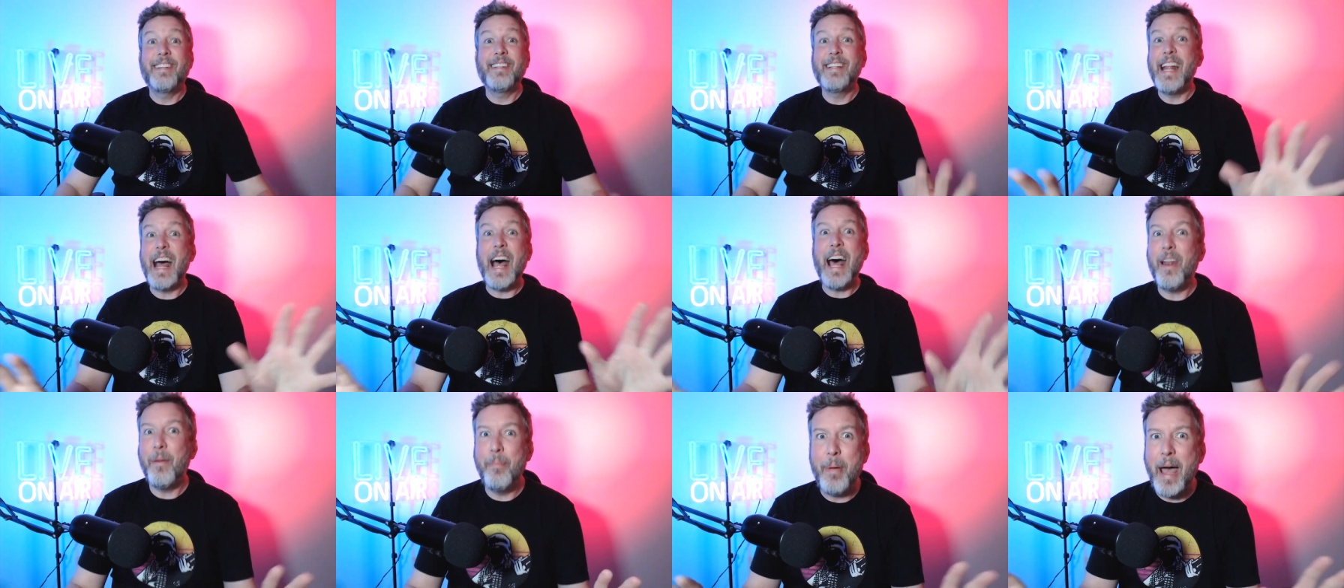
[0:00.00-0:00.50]
It's
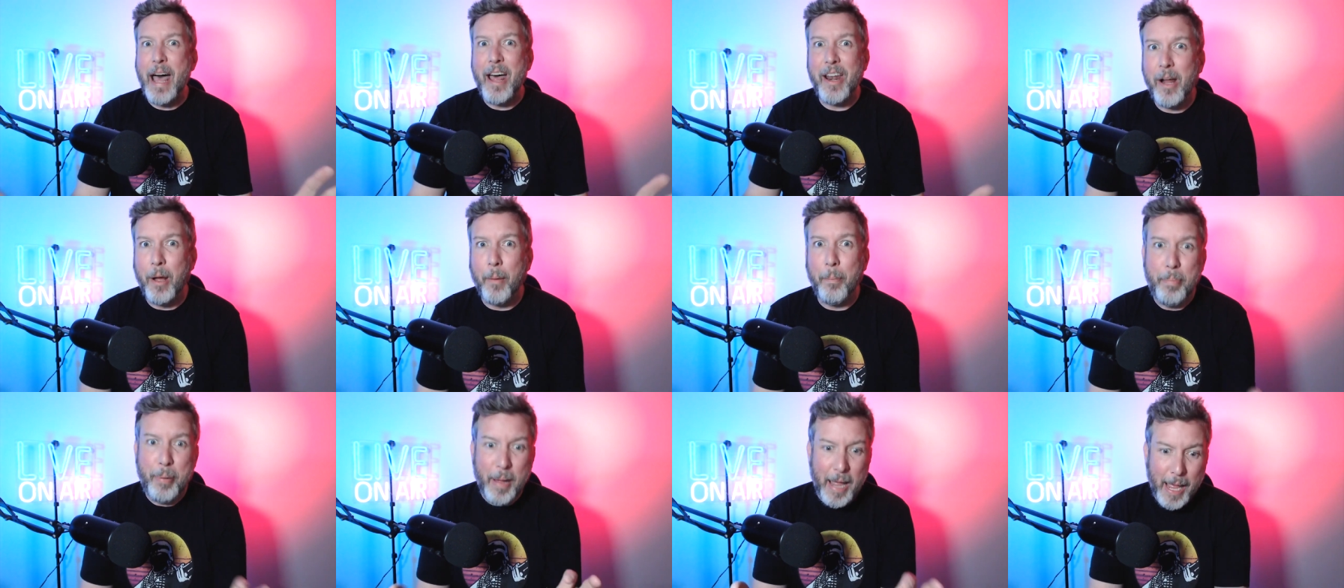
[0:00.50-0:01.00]
not about
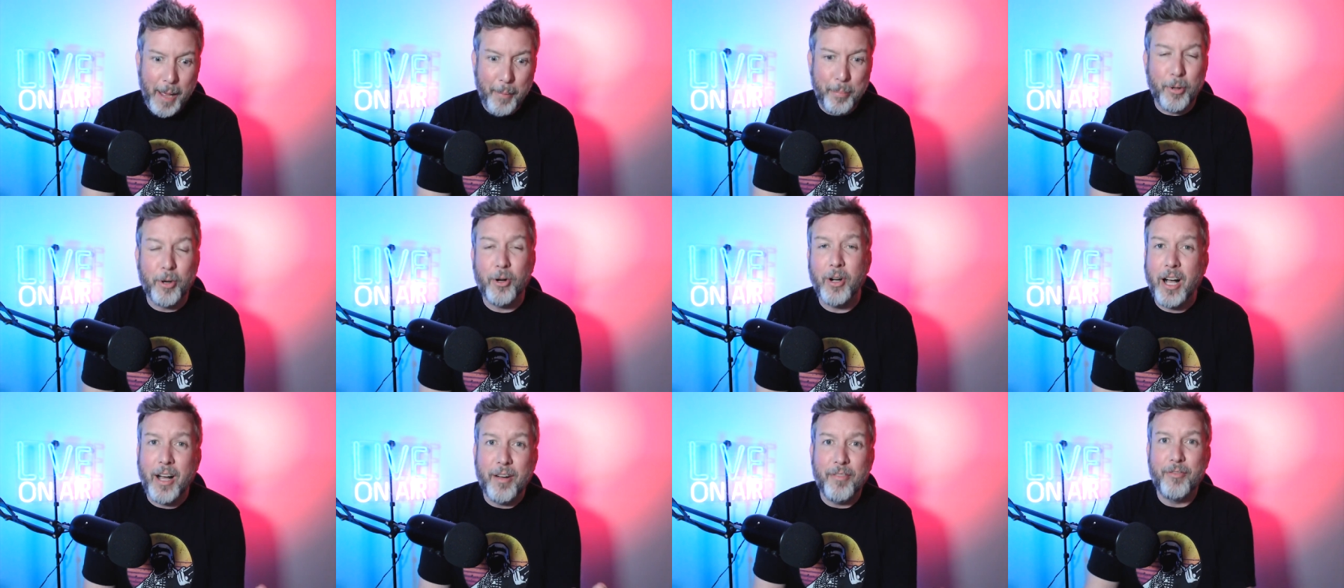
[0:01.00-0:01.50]
a
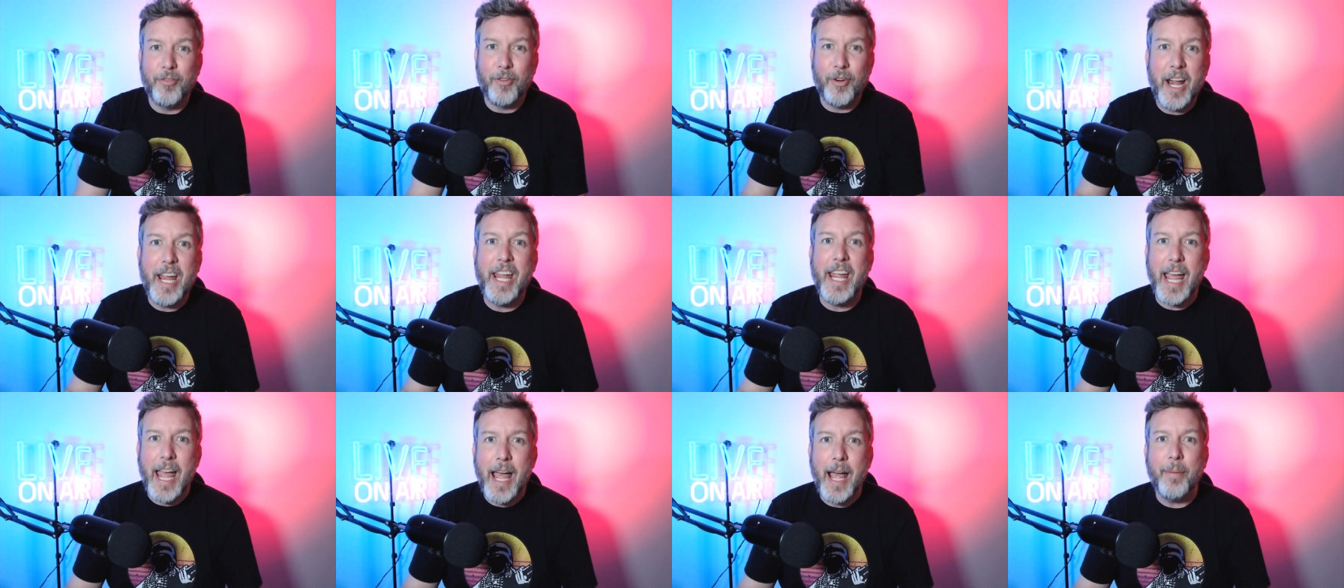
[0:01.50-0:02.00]
pebble of
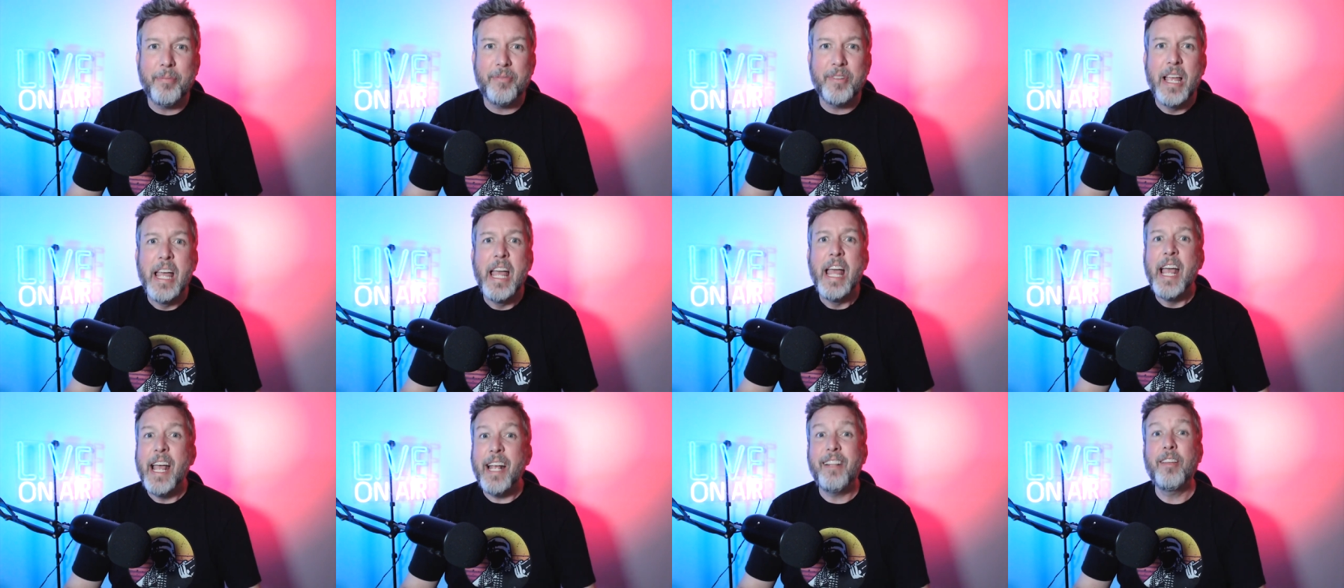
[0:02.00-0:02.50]
Ray Epps,
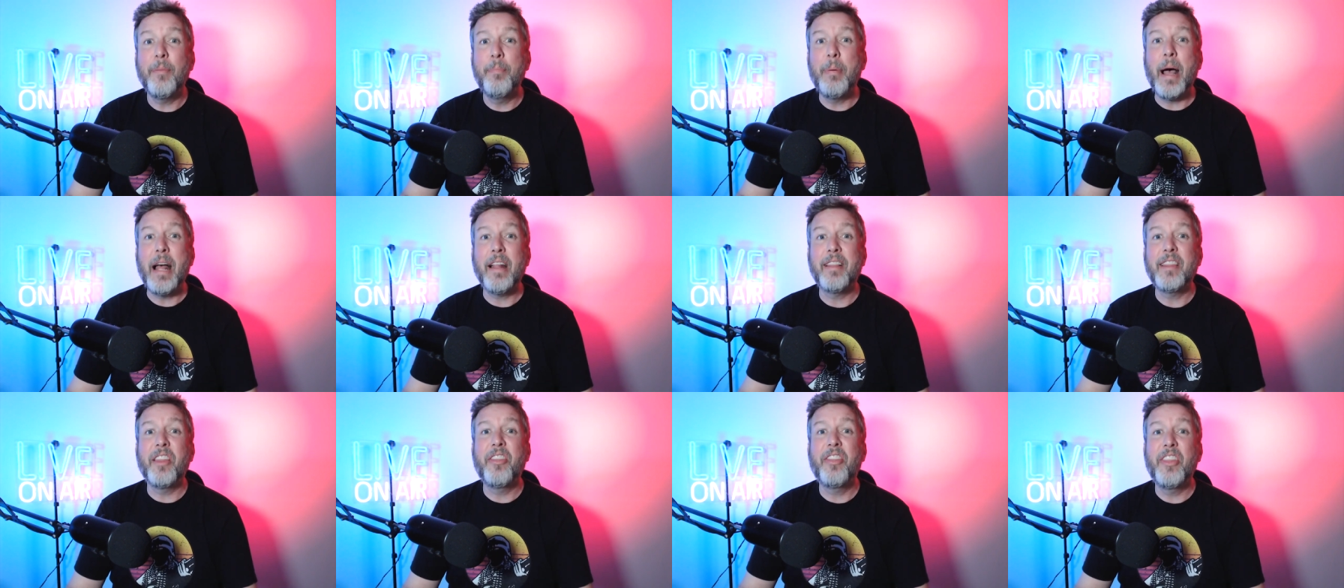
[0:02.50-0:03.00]
it's
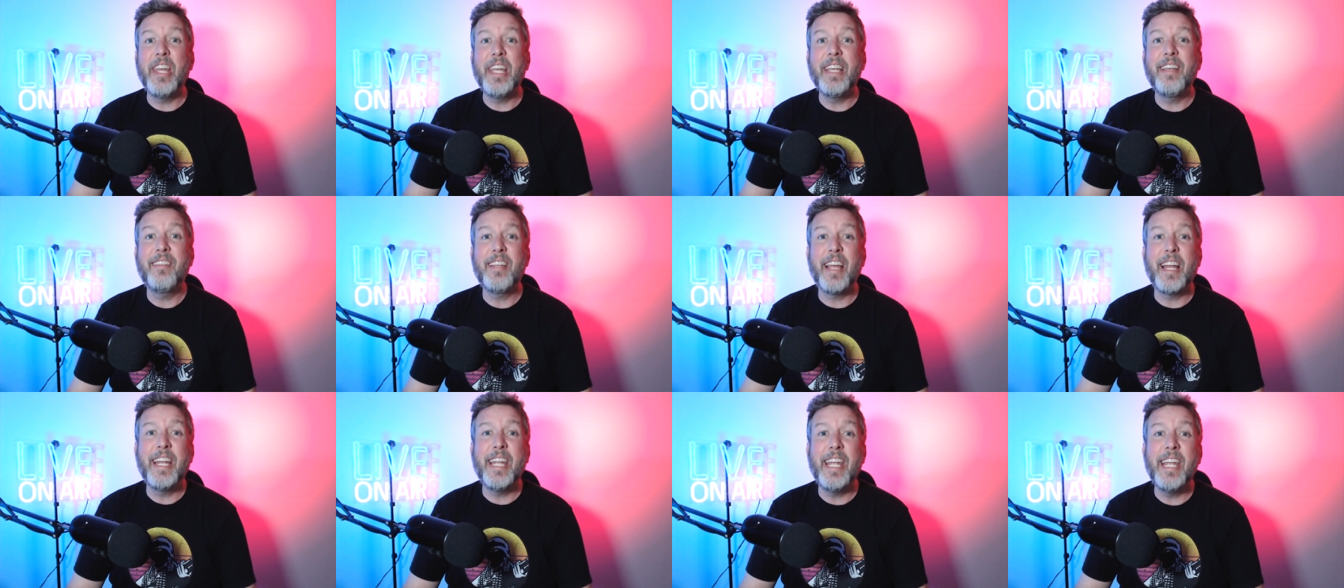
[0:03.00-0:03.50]
about the
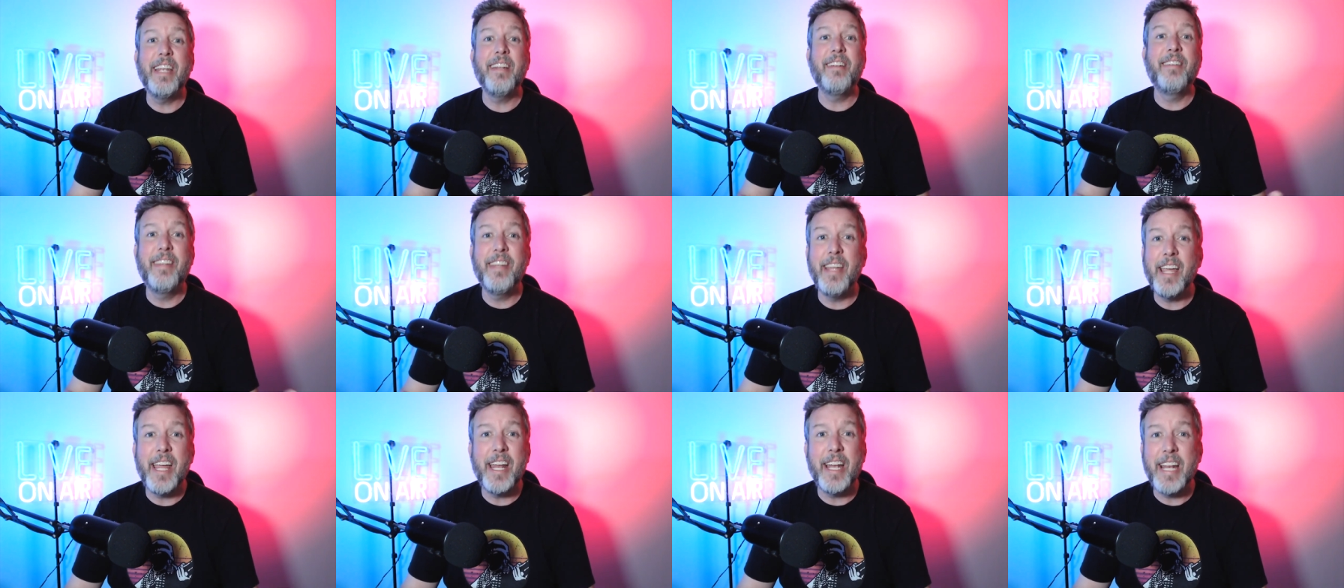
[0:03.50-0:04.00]
things that he
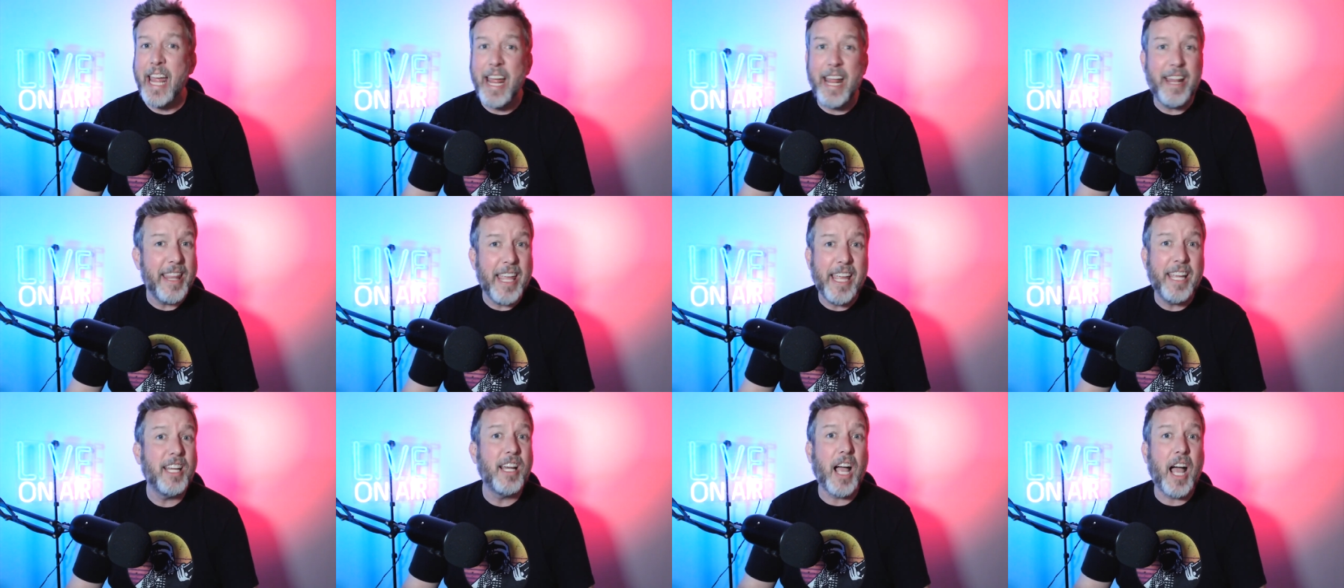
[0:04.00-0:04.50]
did
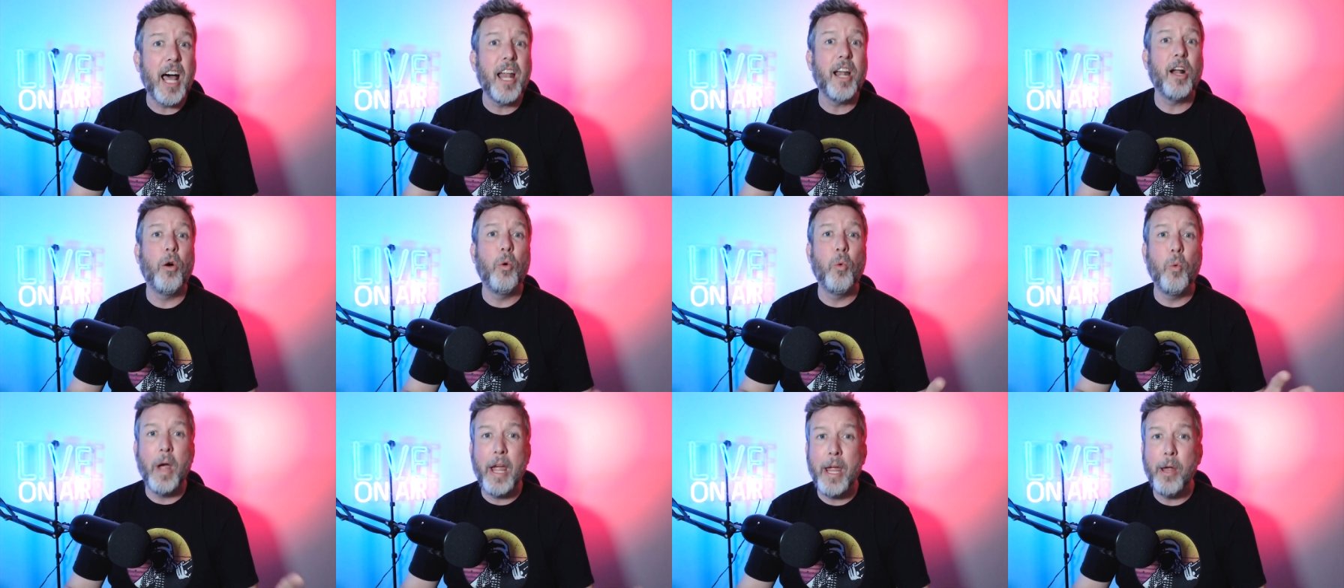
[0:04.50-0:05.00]
and then
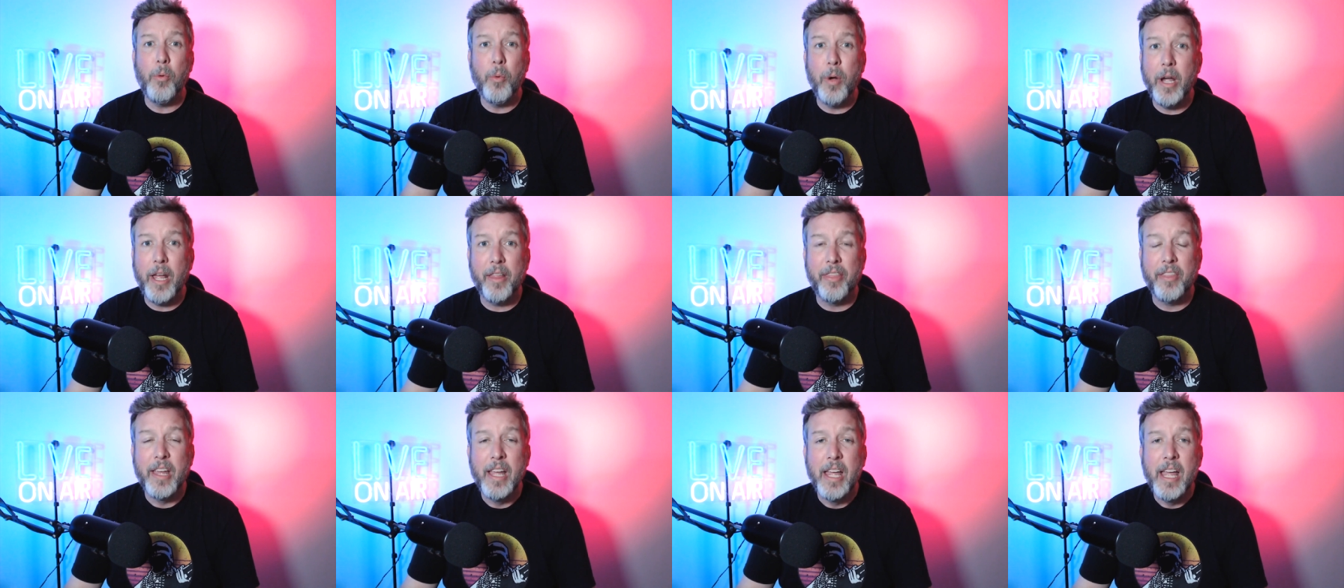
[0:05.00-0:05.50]
got away
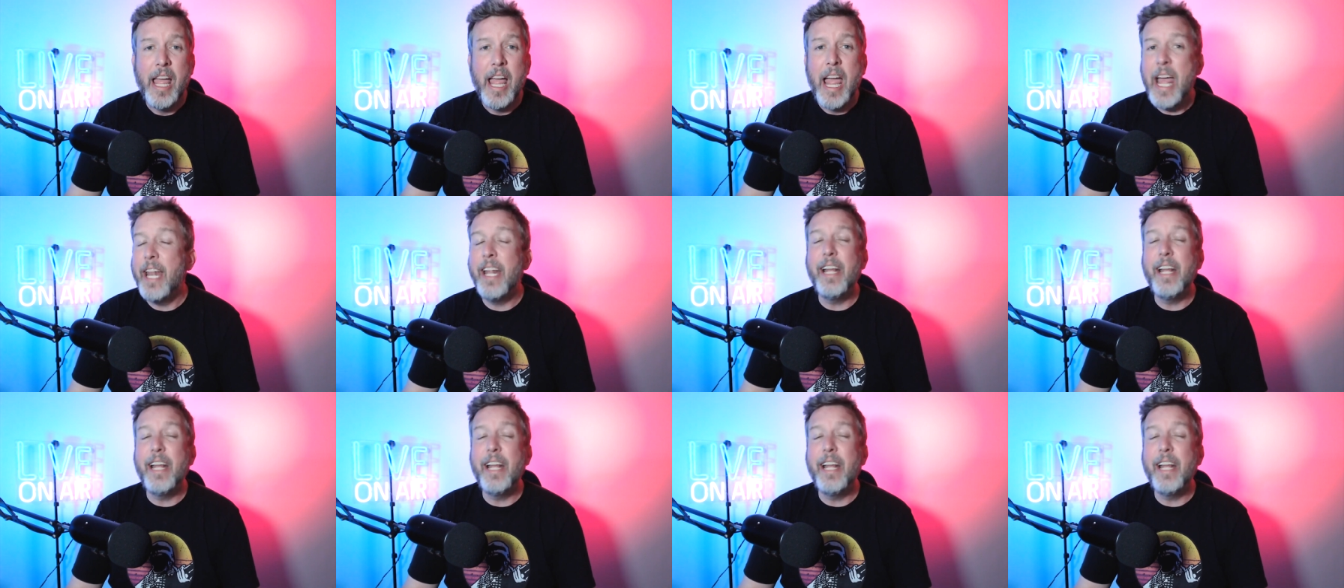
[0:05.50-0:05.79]
with.